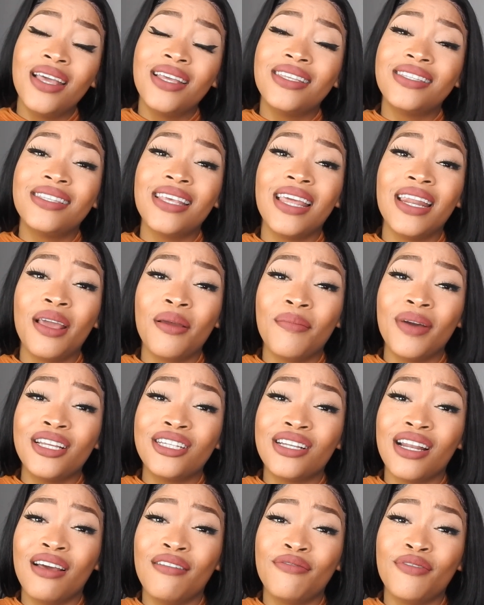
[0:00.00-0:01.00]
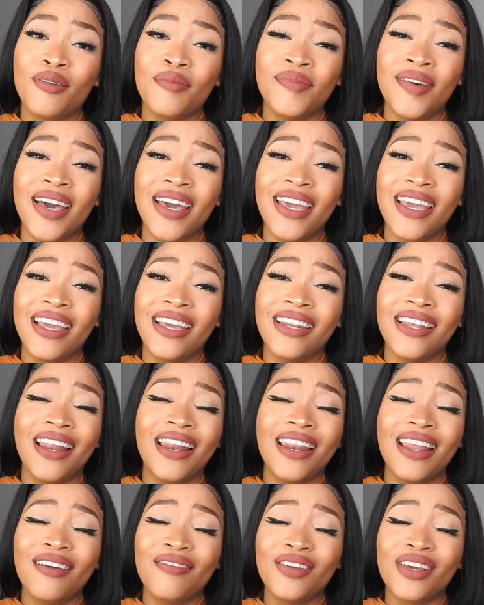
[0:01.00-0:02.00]
Sending much love from my end.
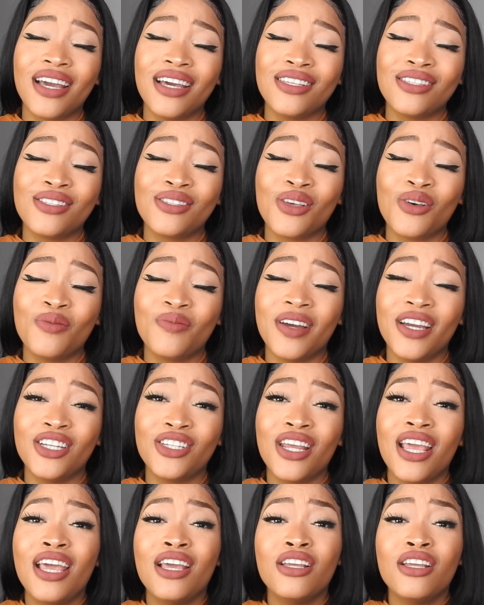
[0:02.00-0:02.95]
Love you guys so much.